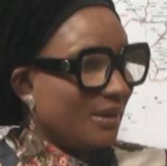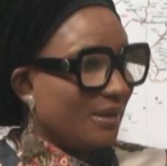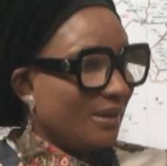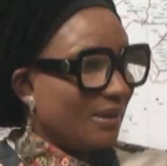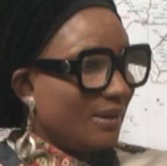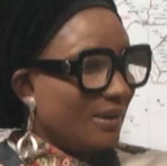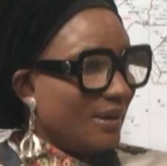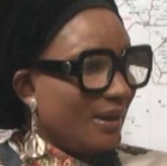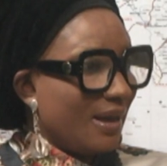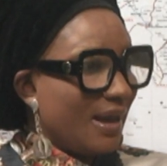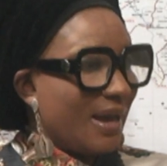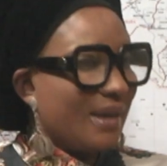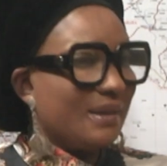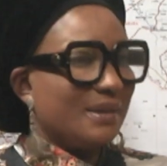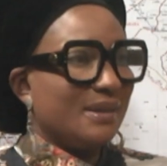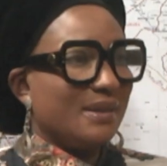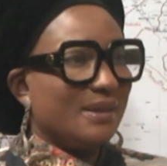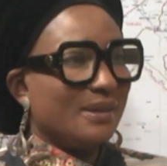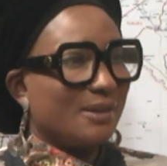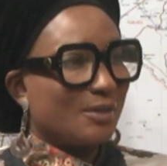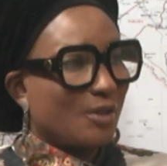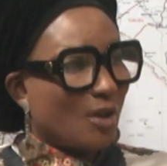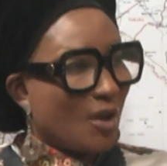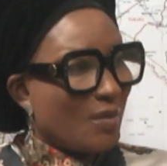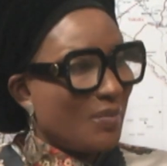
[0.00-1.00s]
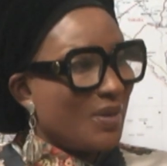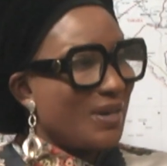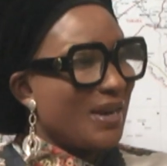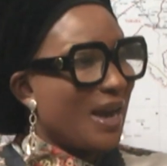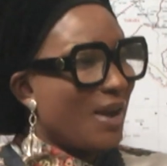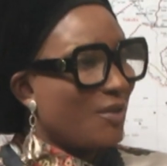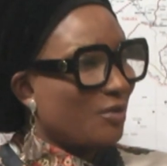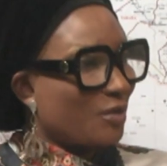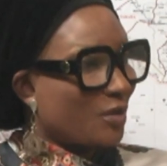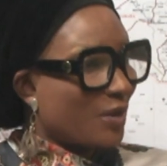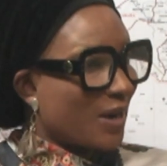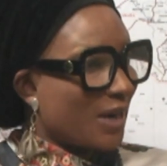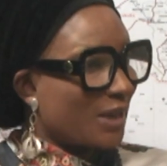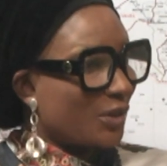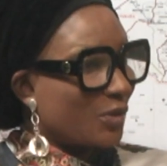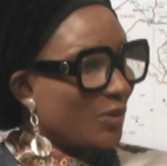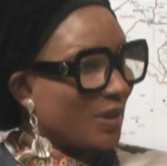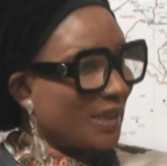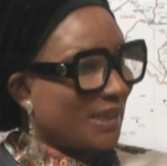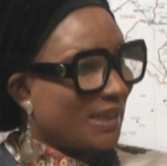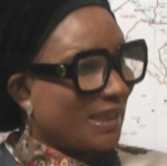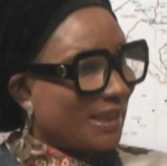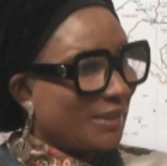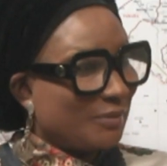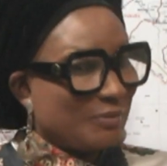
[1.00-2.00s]
And it's coming out
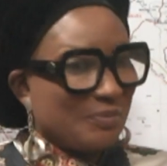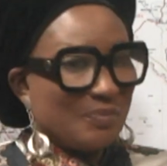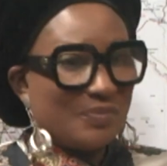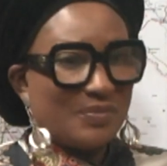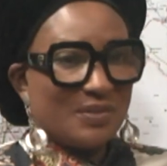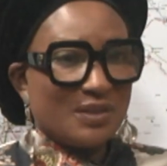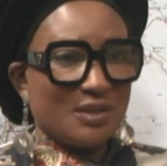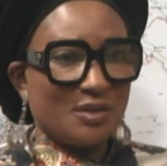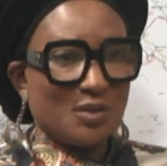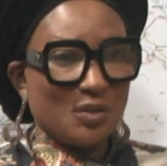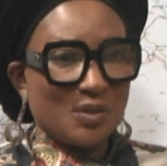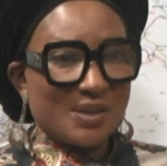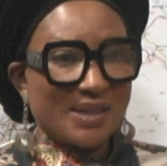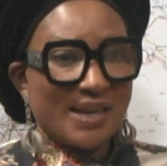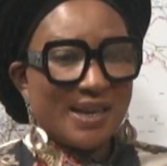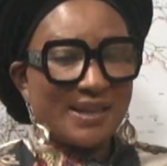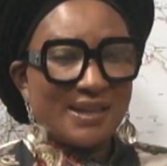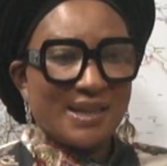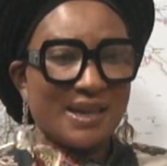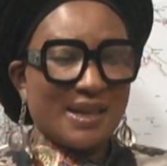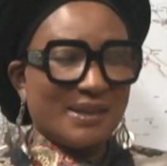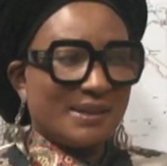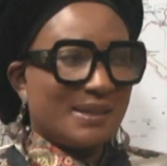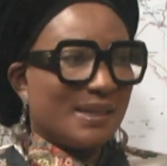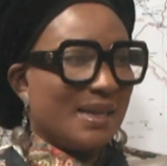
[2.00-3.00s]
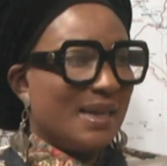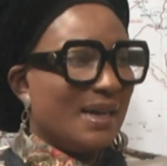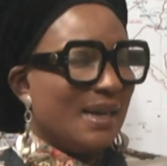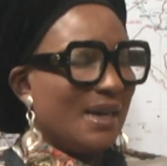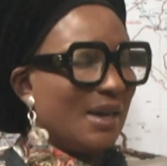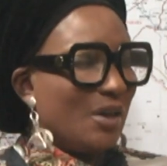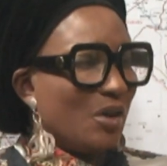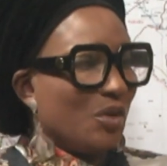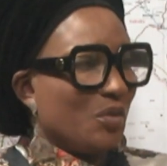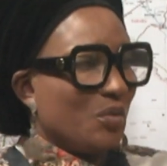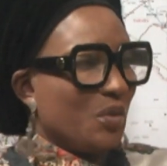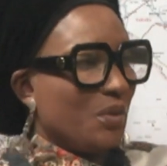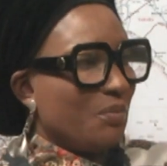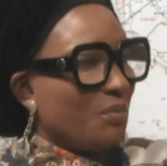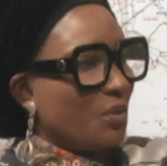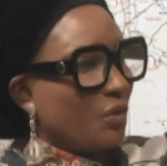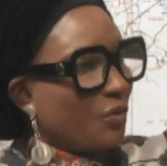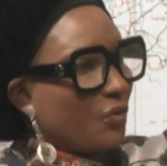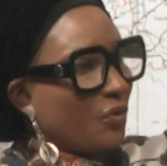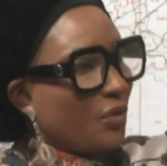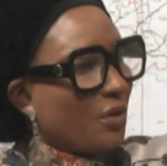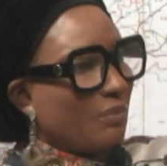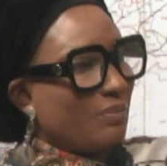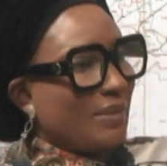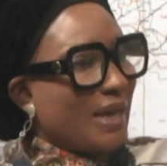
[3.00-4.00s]
gradually to say that, oh, we move
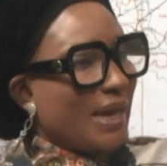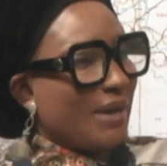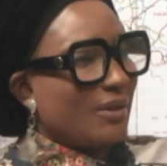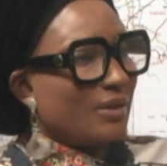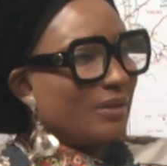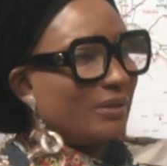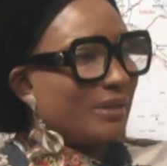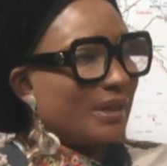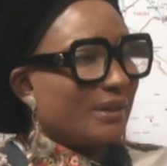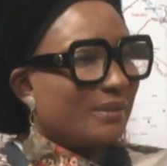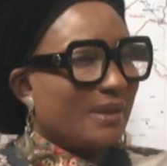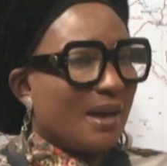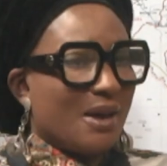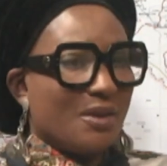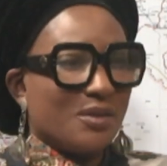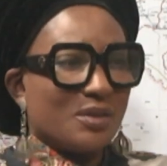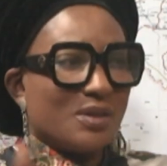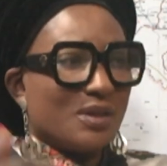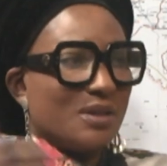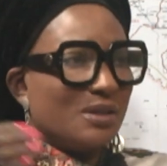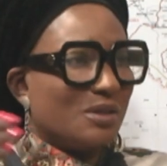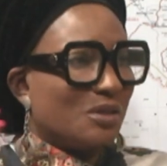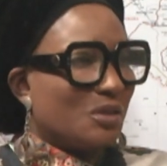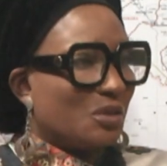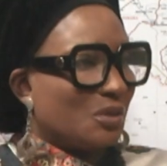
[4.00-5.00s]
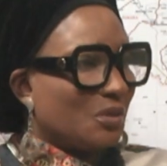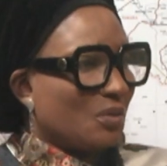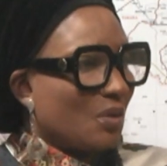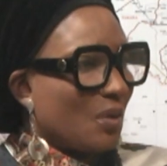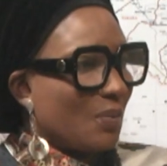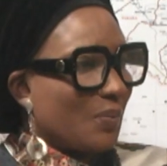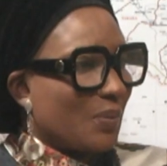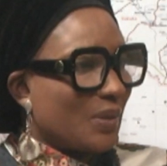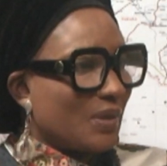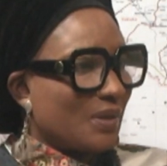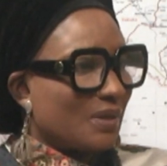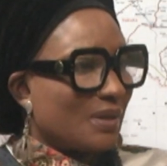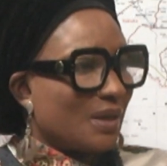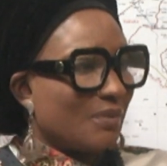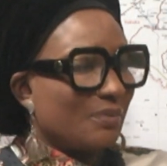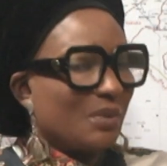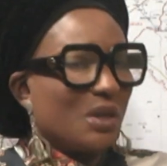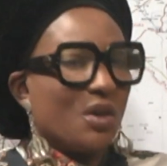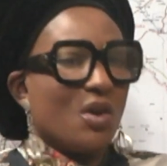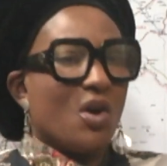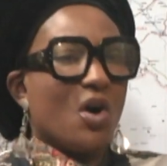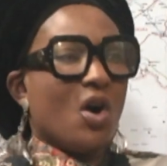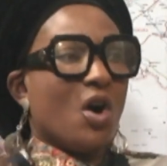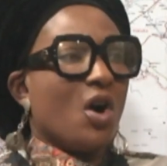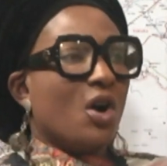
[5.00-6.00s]
from 900,000 to 1 point something
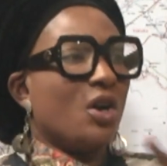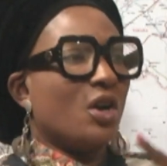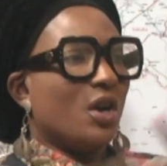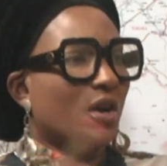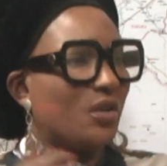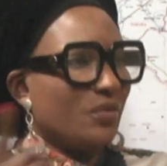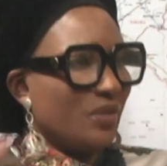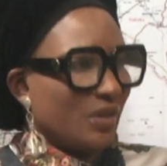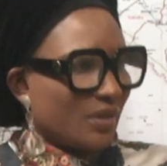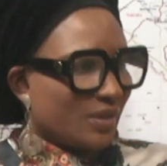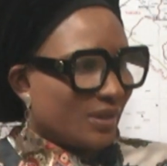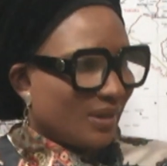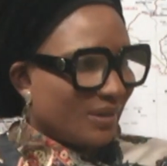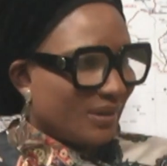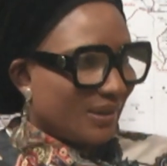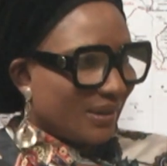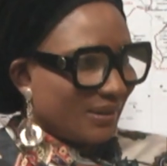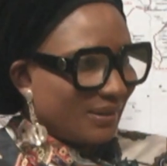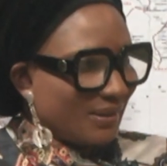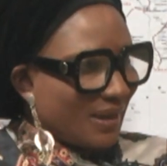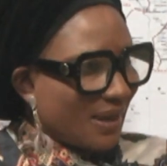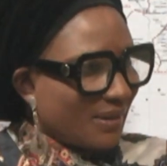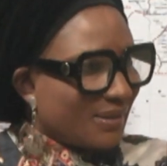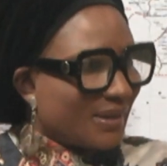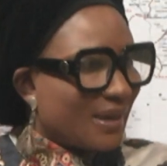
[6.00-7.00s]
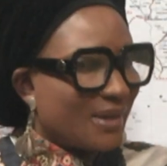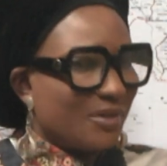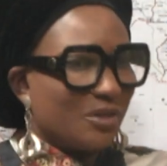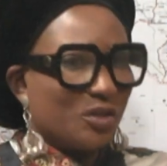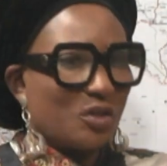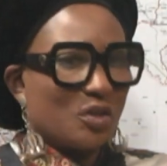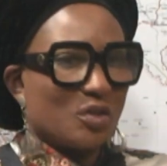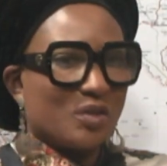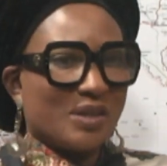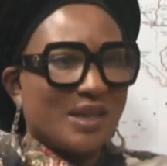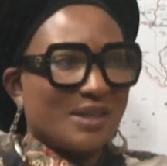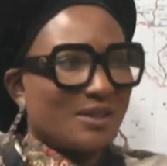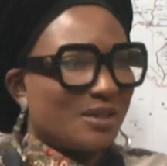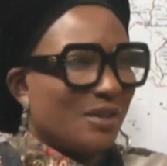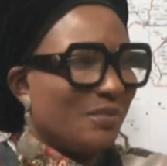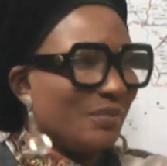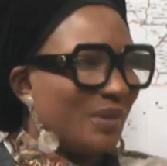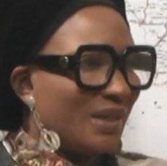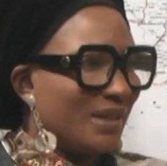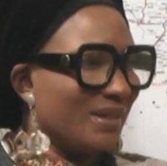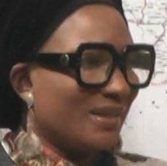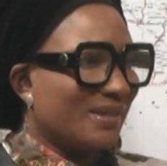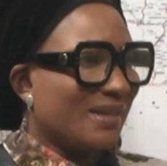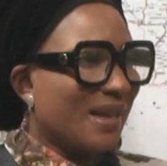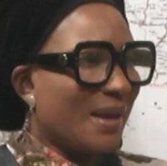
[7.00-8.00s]
all of a sudden. That tells you that something
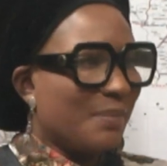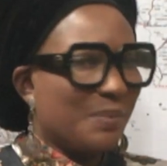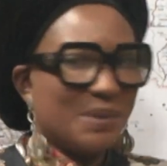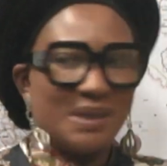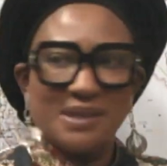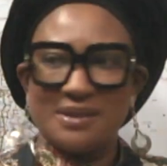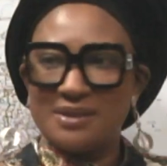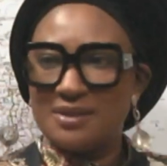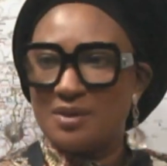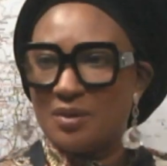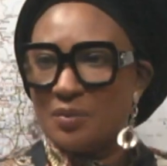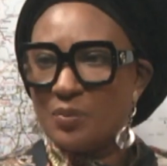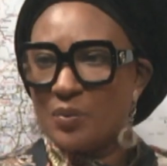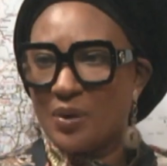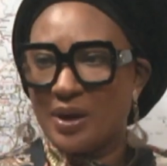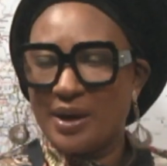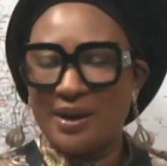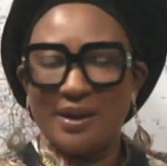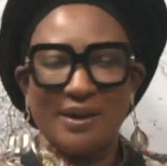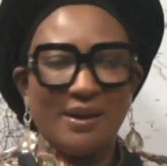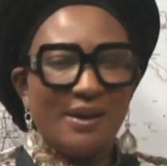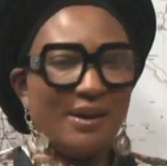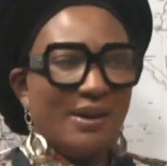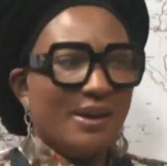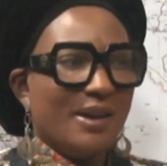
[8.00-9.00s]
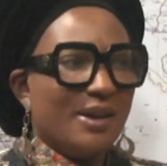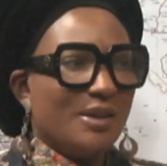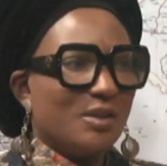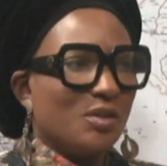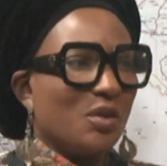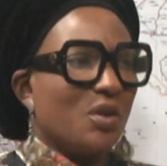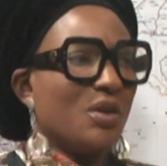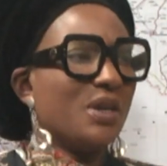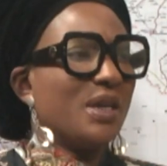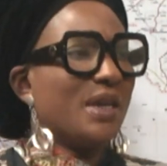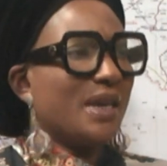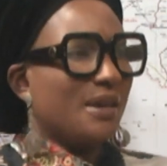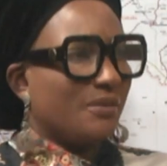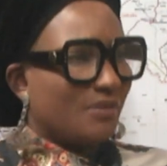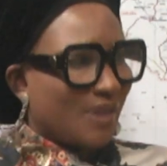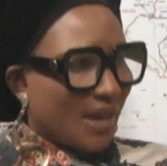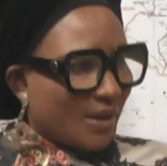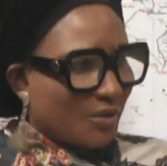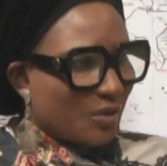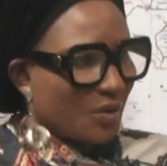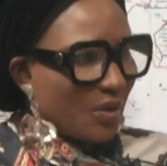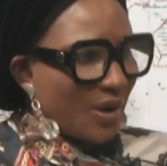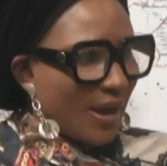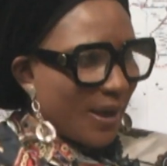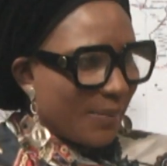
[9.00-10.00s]
is happening somewhere. So if that
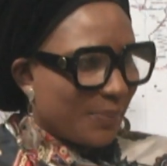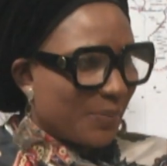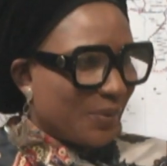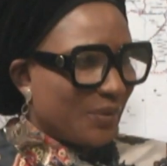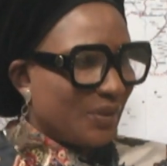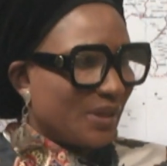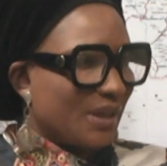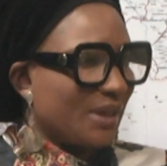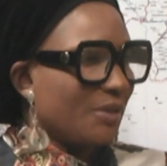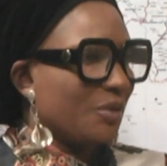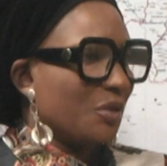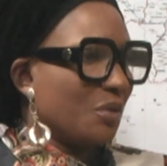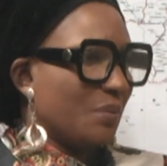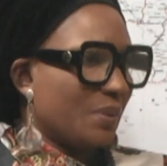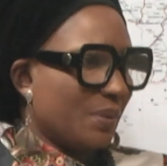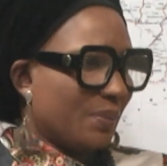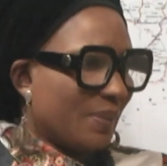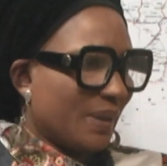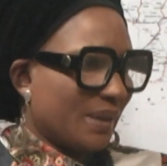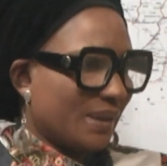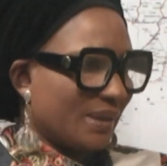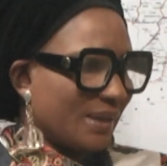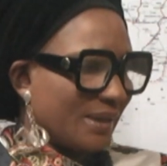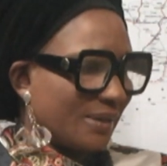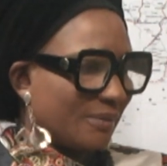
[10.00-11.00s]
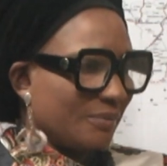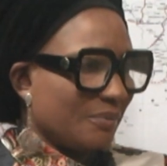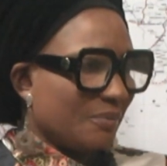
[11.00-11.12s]
could happen, it could be better.